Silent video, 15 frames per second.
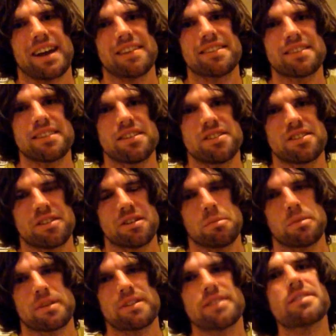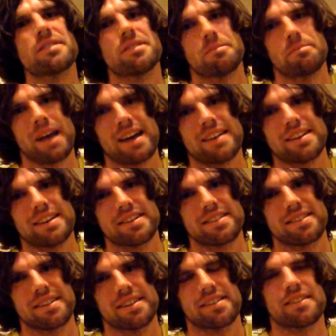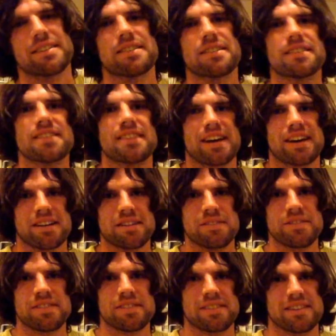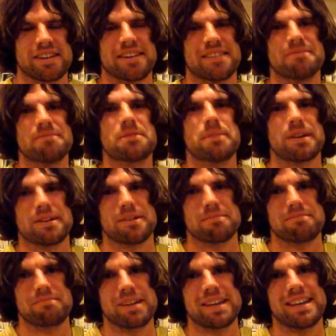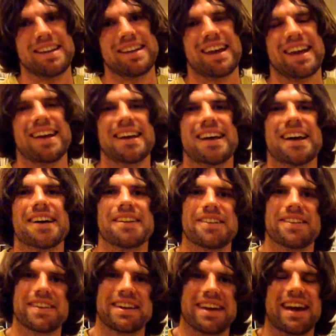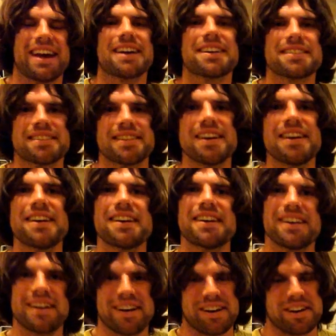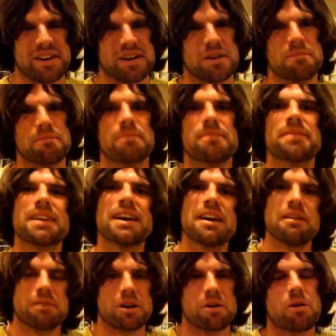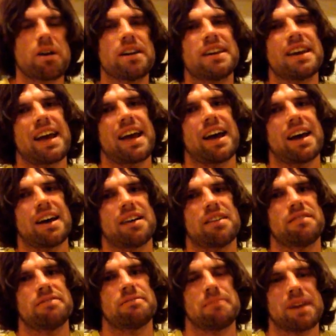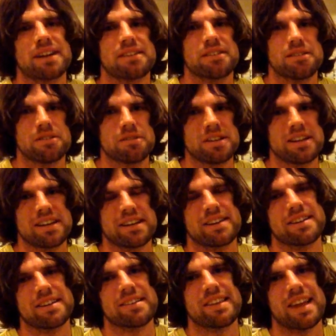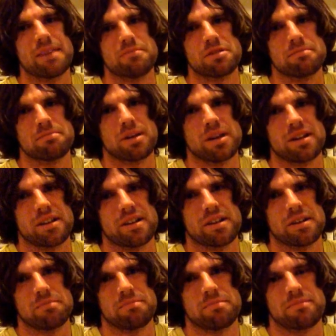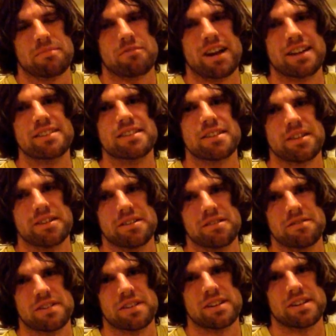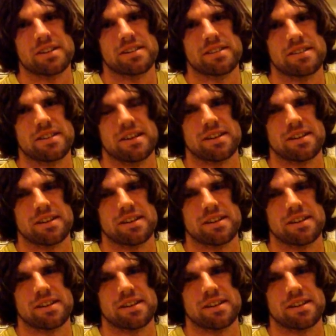Etsy shop, which is called Palix Tinctures and Salves, spelled P-A-L-E-X. We already have Magnolia, lemon balm, red clover,